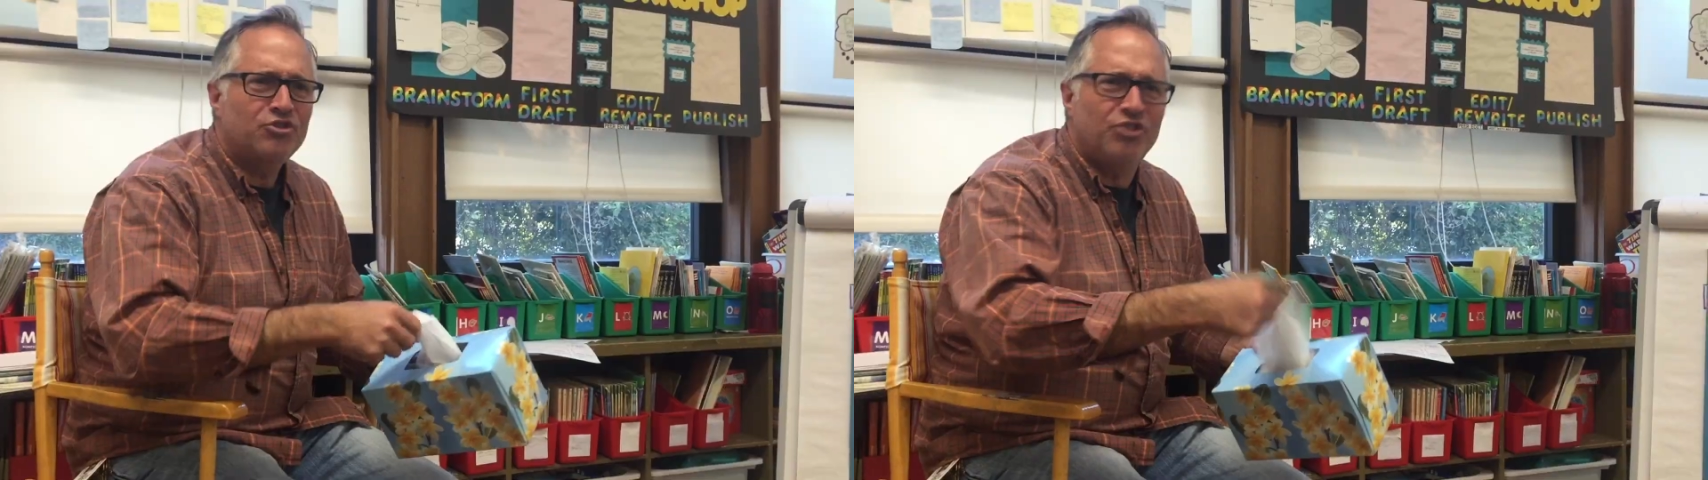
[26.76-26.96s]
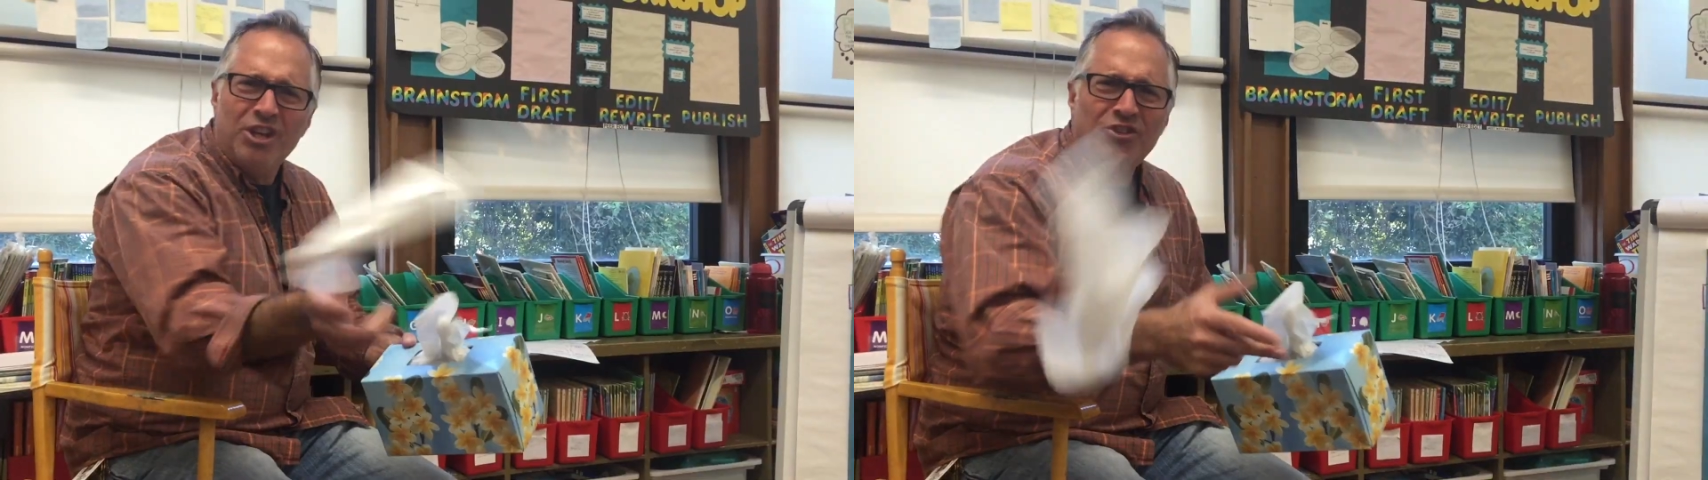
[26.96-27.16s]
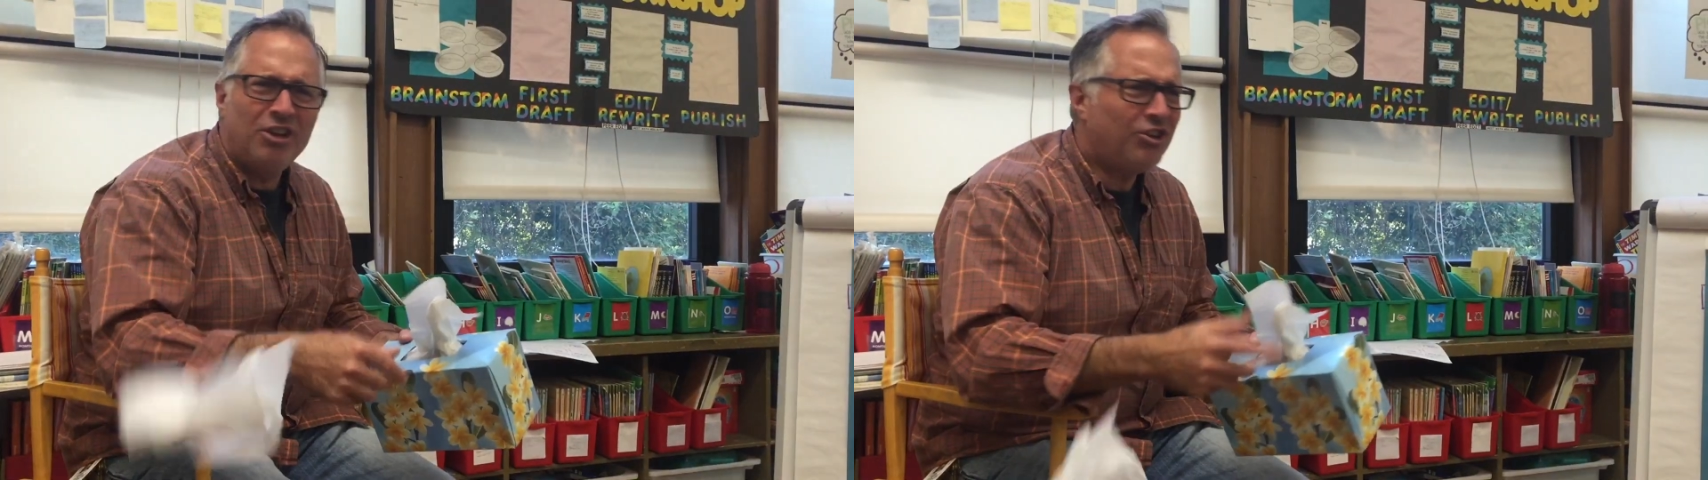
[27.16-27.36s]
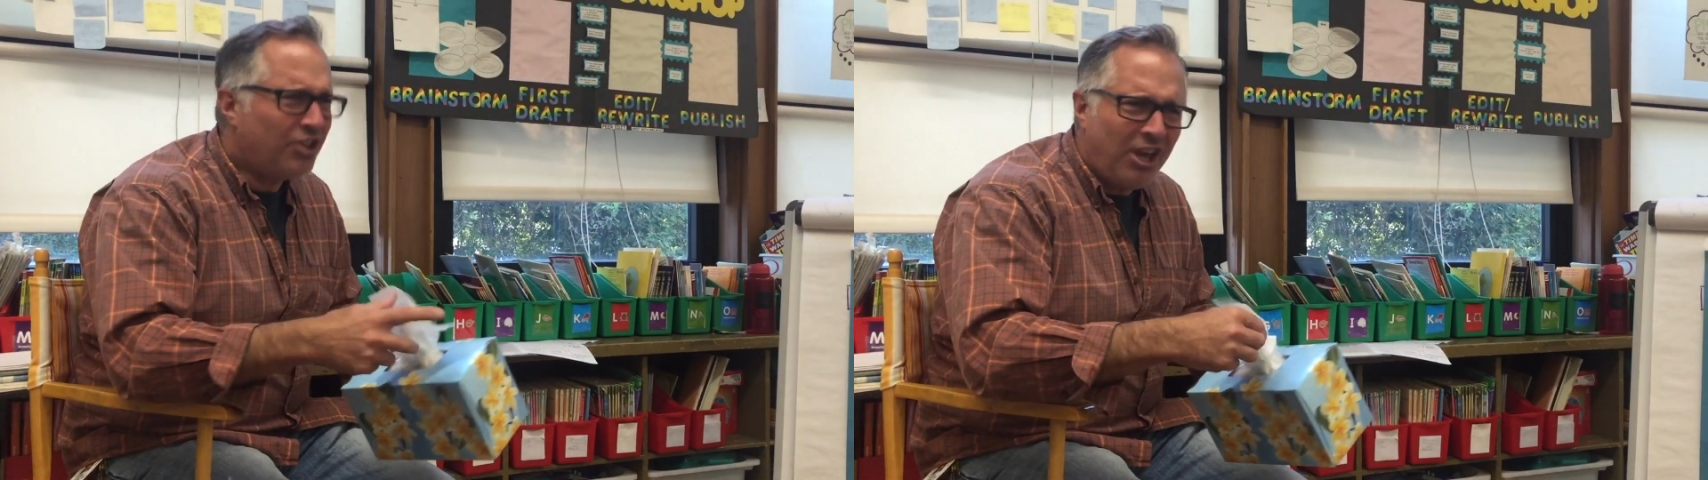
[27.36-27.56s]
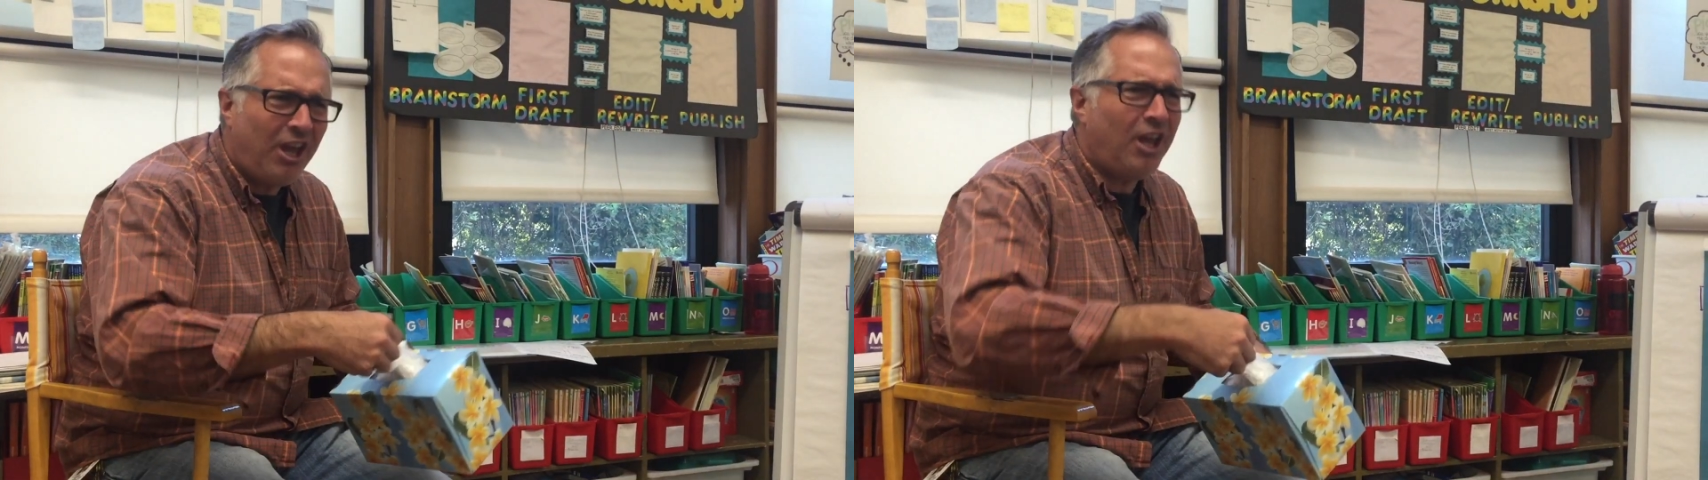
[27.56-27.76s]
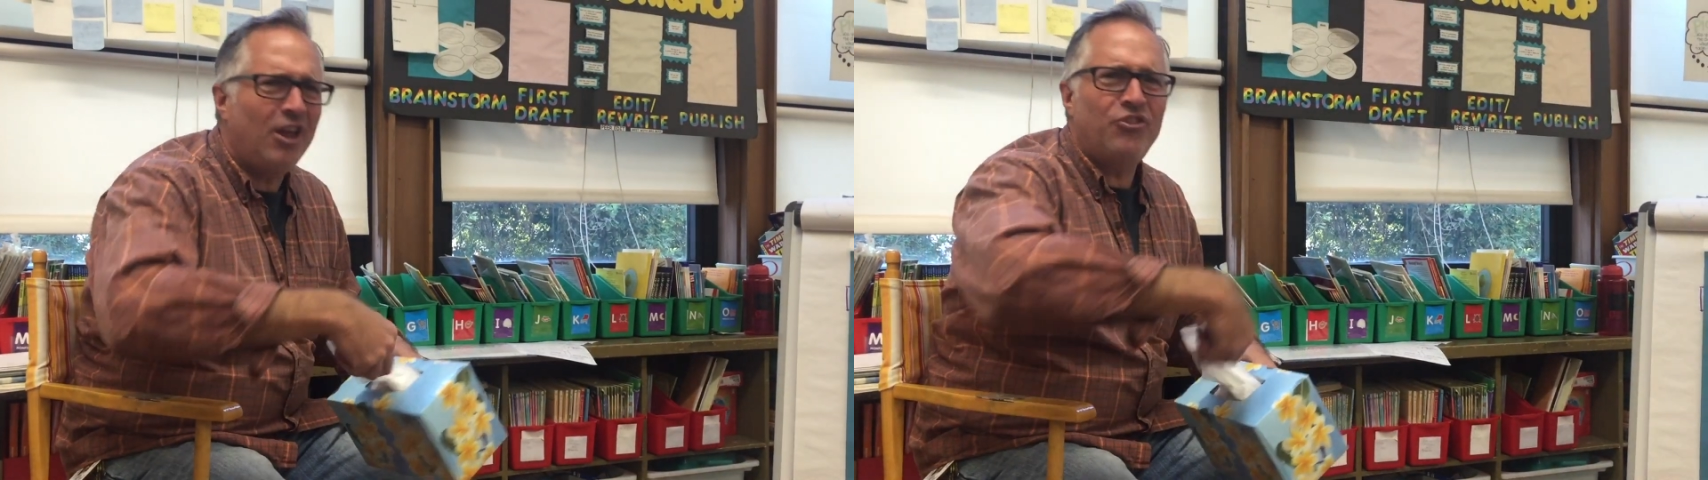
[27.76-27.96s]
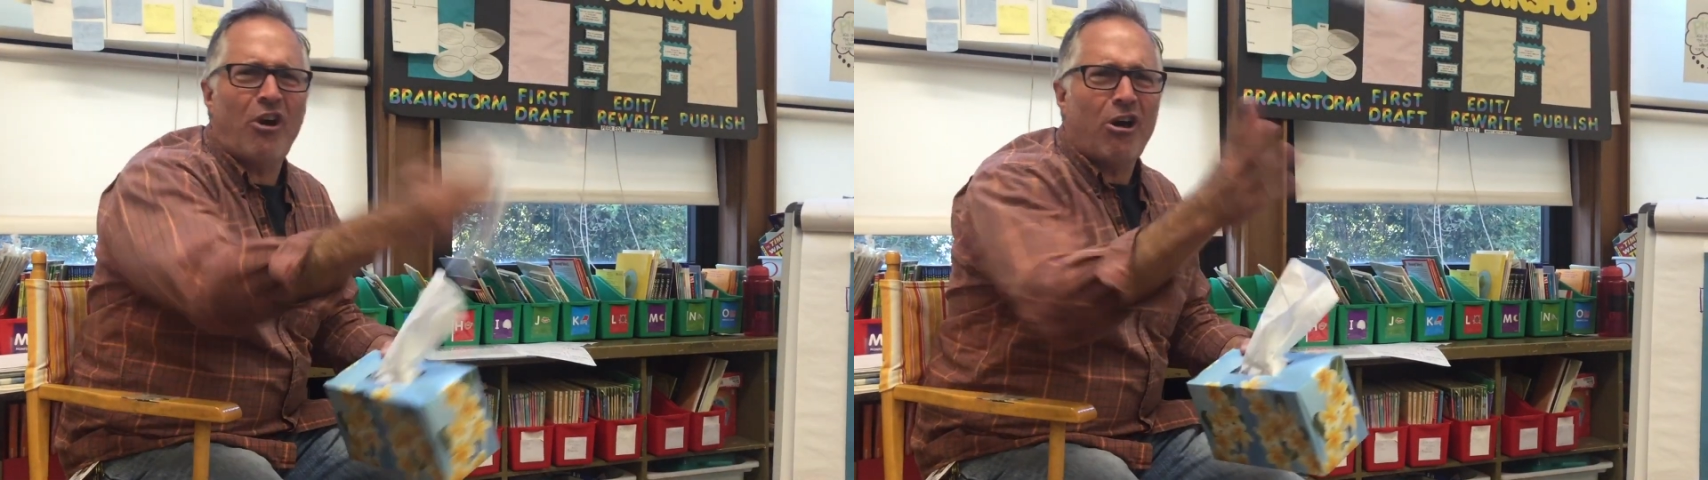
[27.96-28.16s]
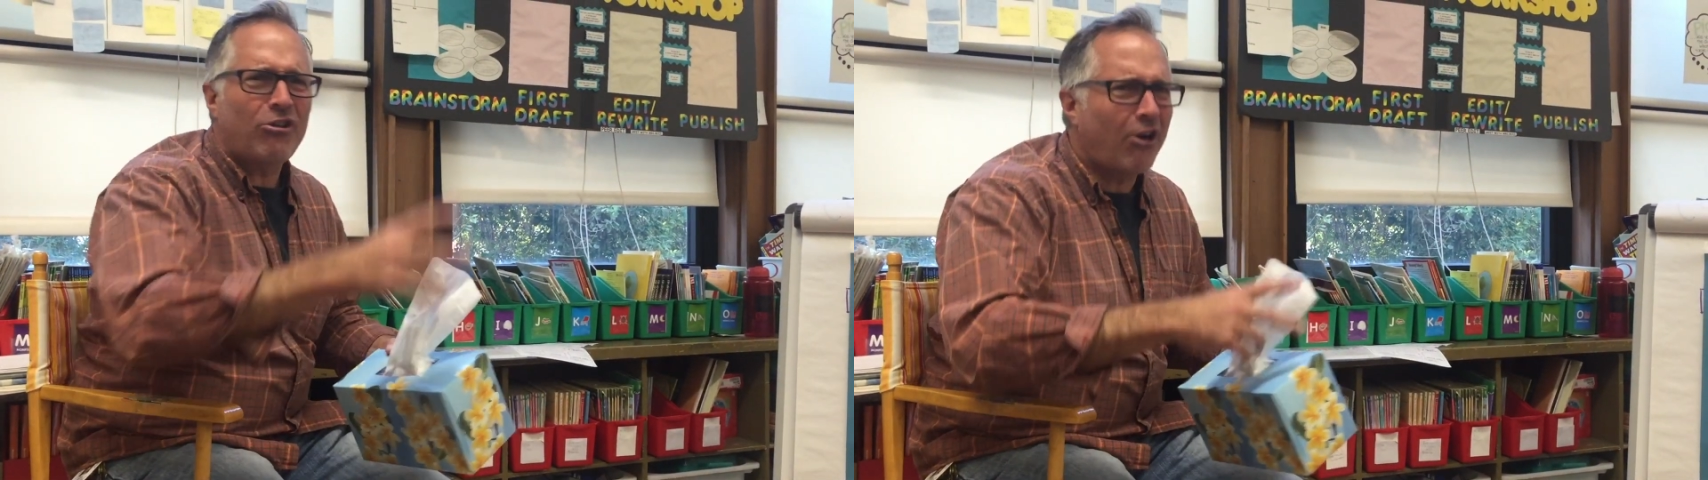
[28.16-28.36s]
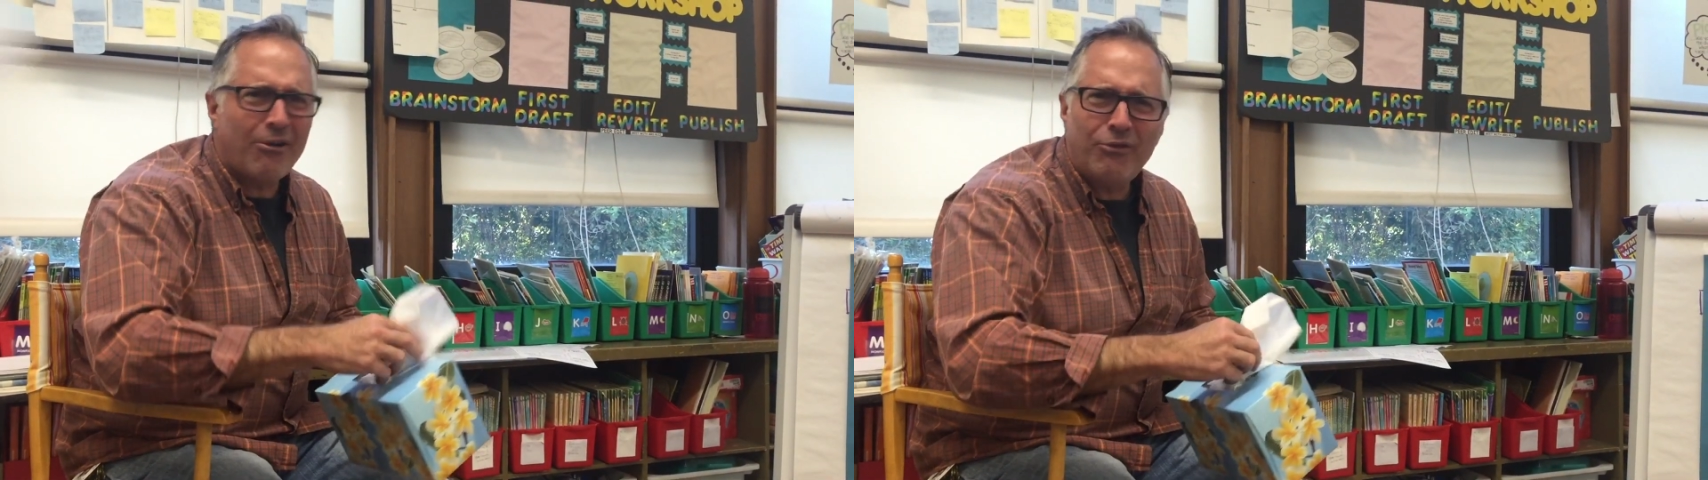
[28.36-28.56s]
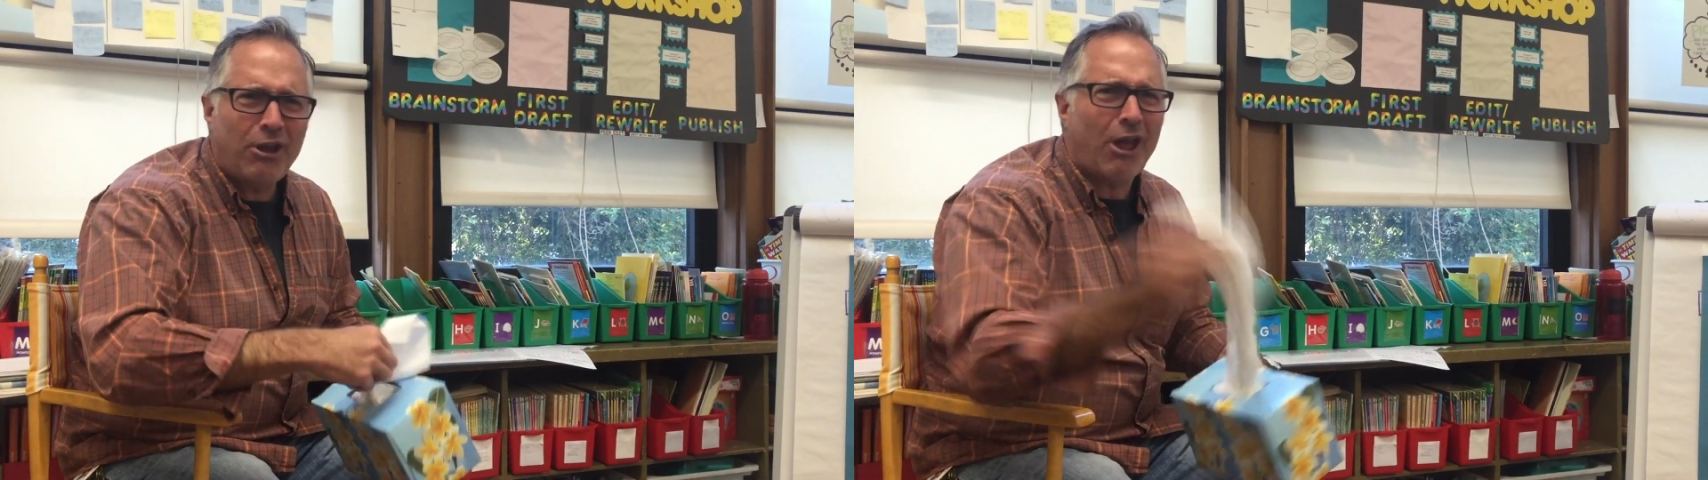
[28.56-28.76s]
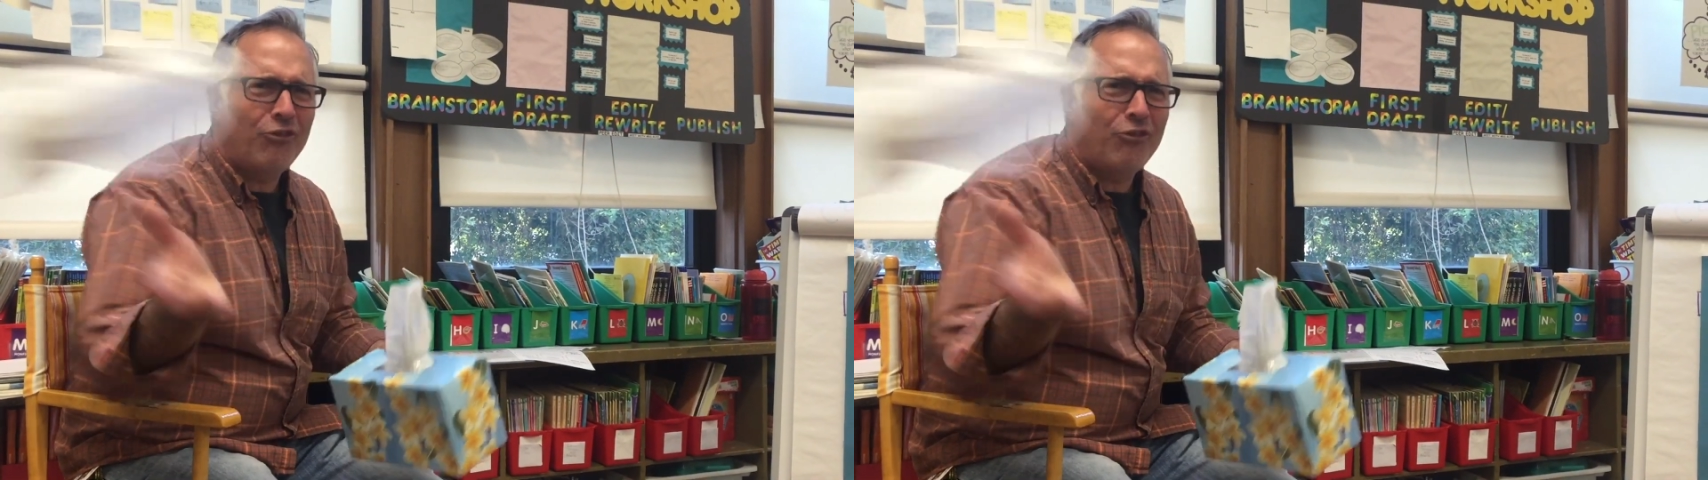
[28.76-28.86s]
Sneezing kids, all coffee and